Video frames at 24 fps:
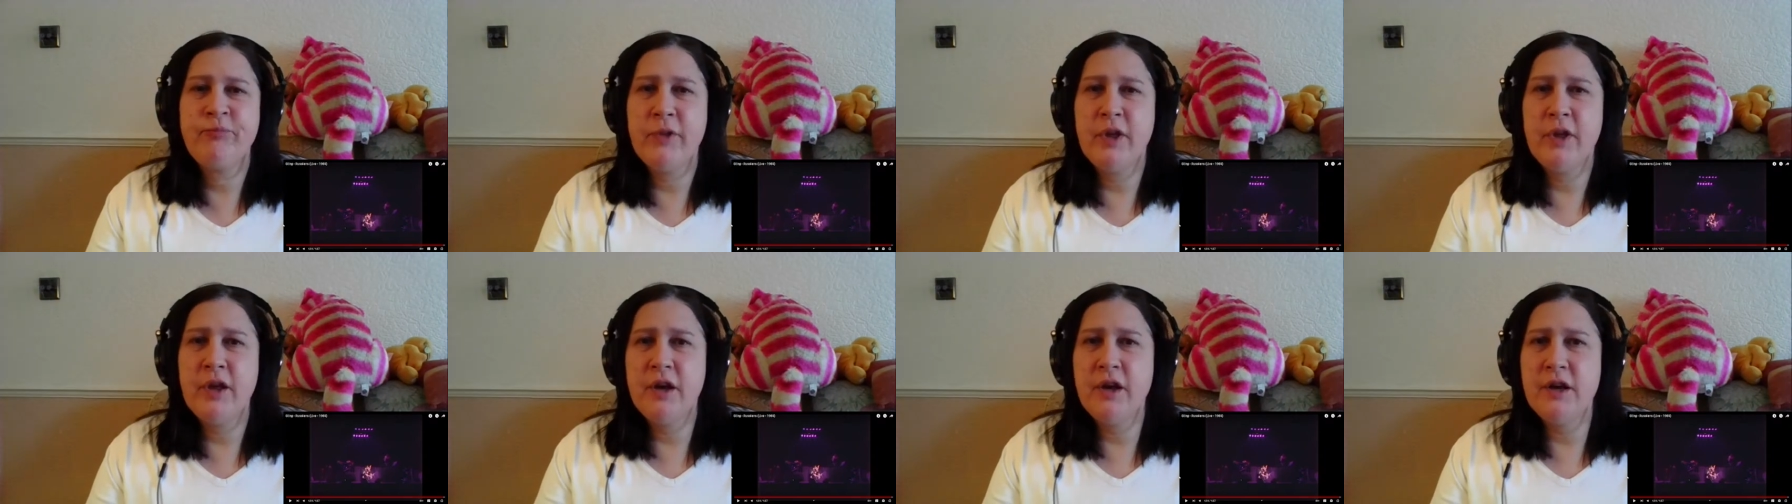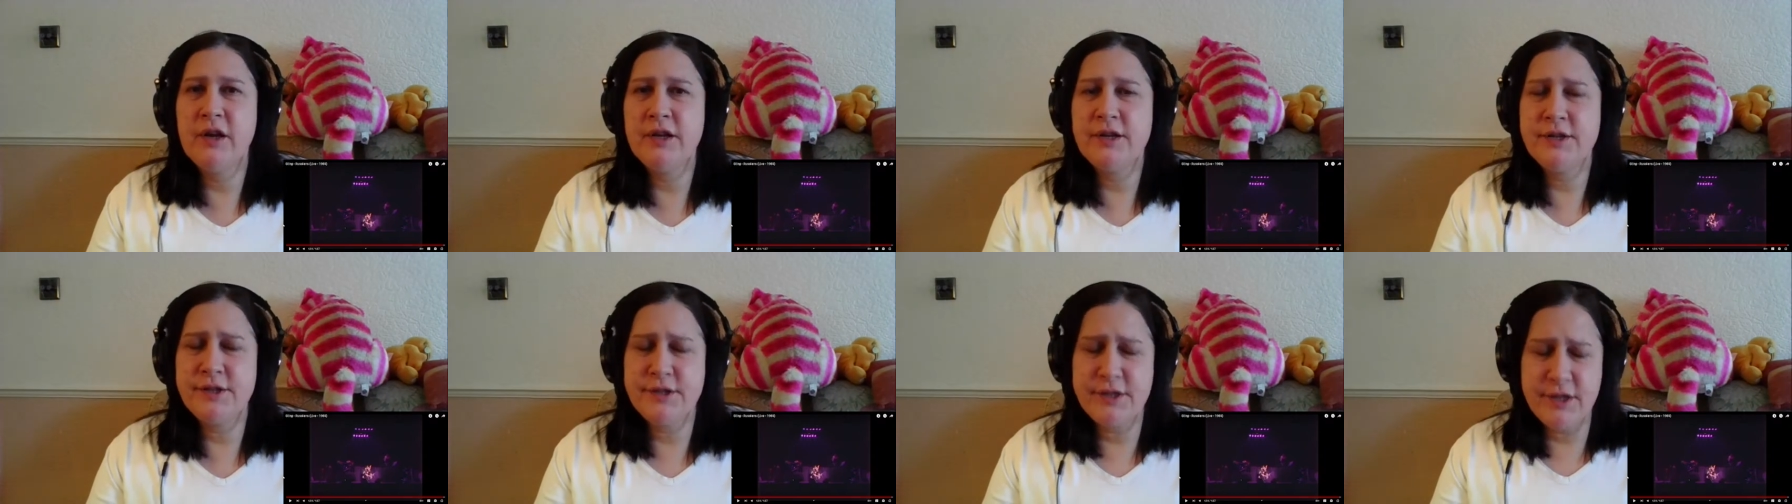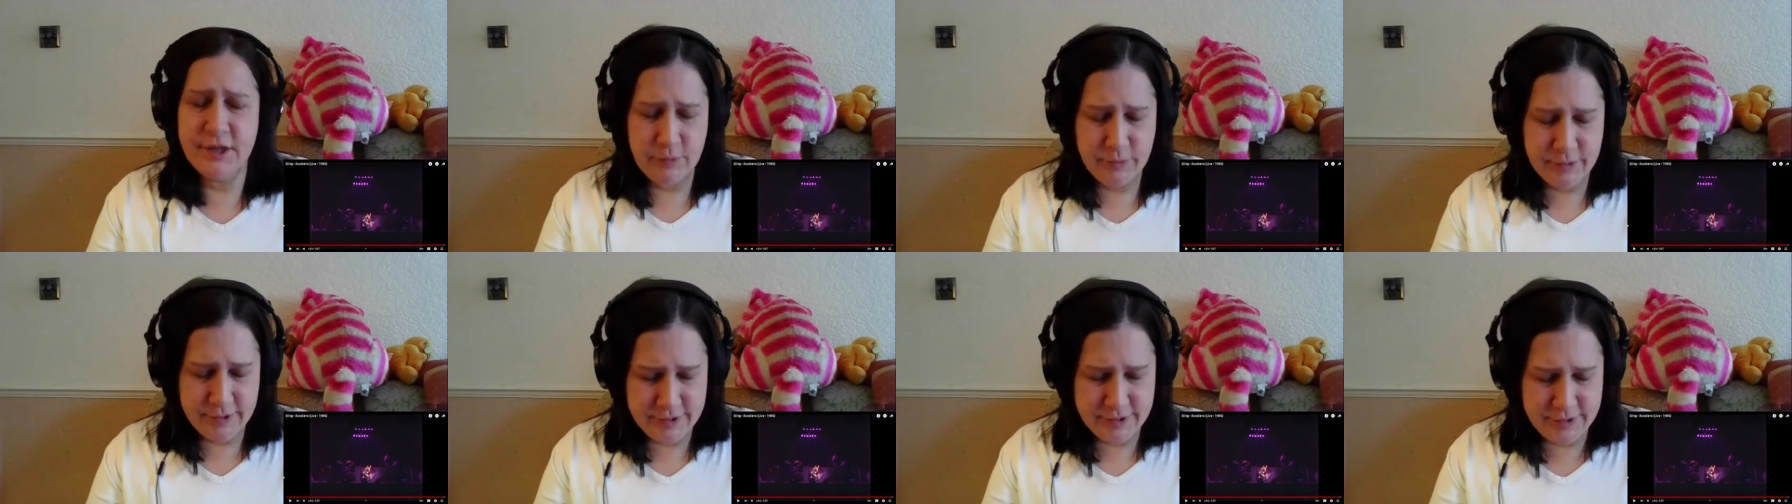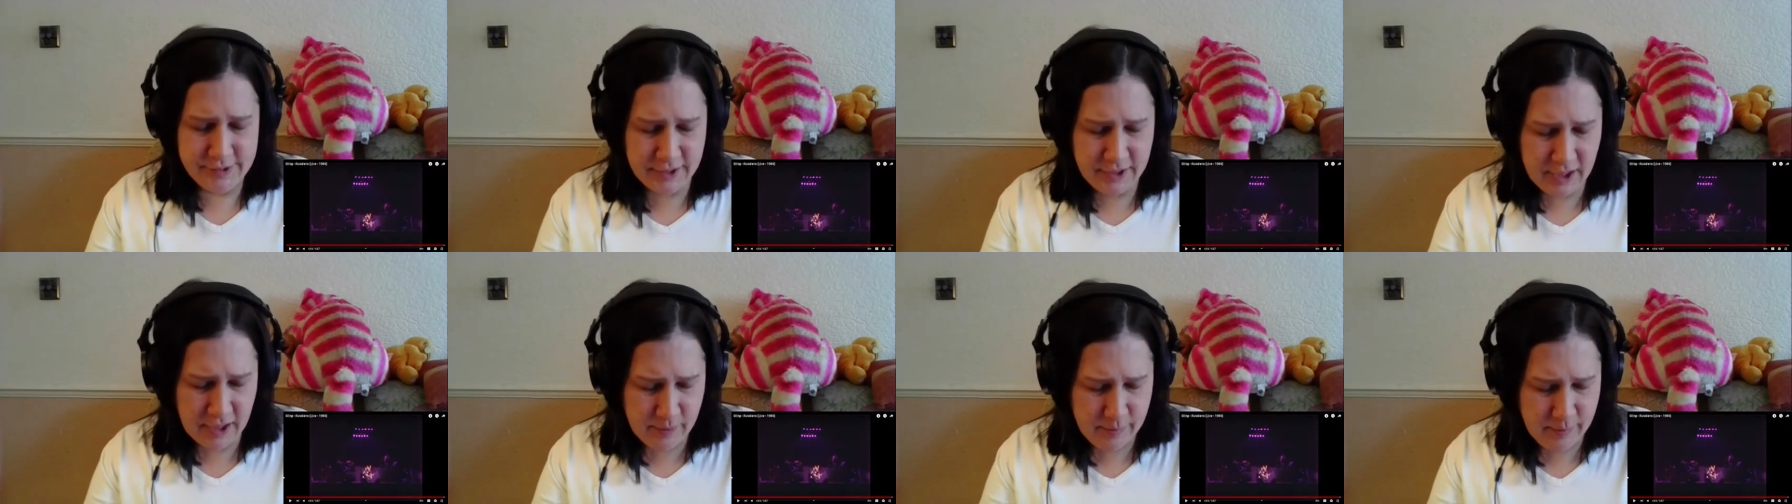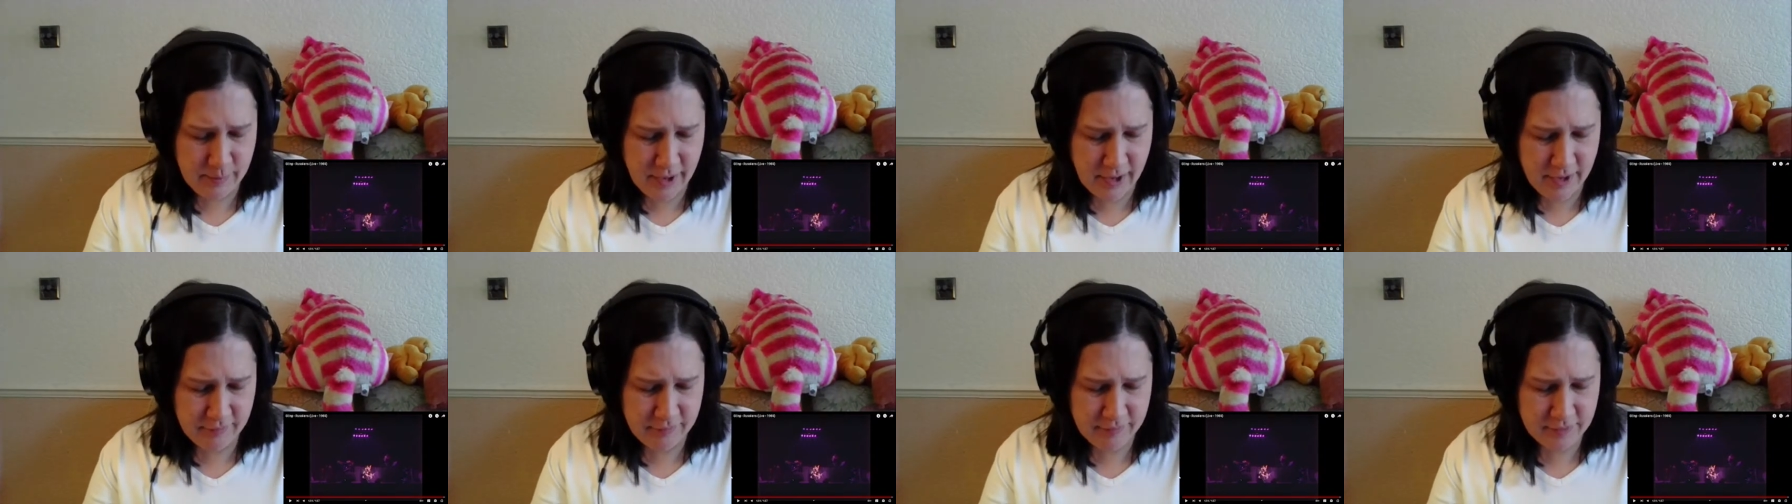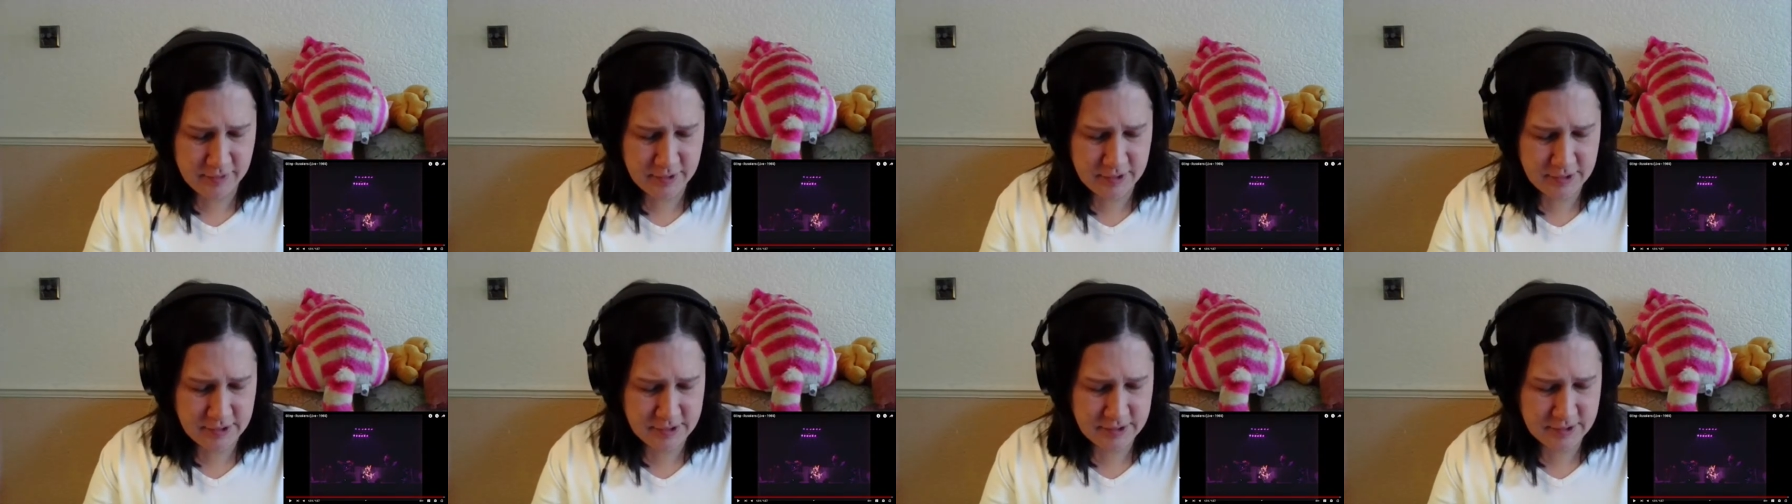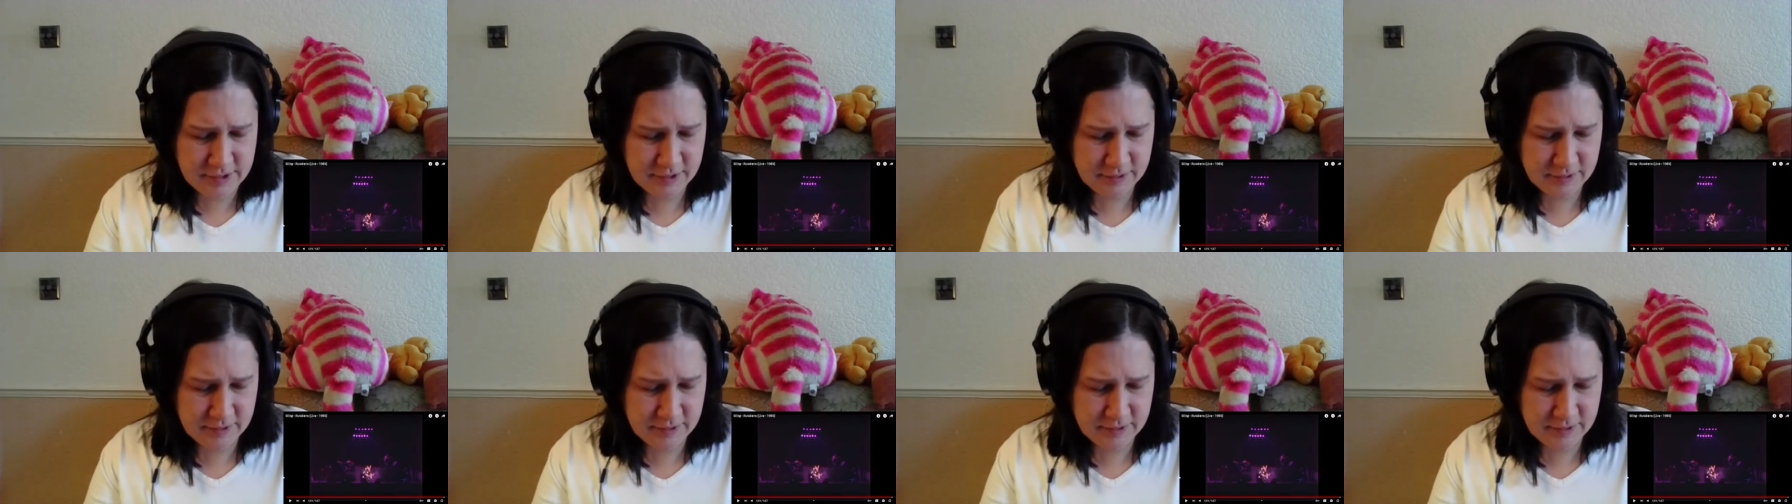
uh, Sting was singing about this.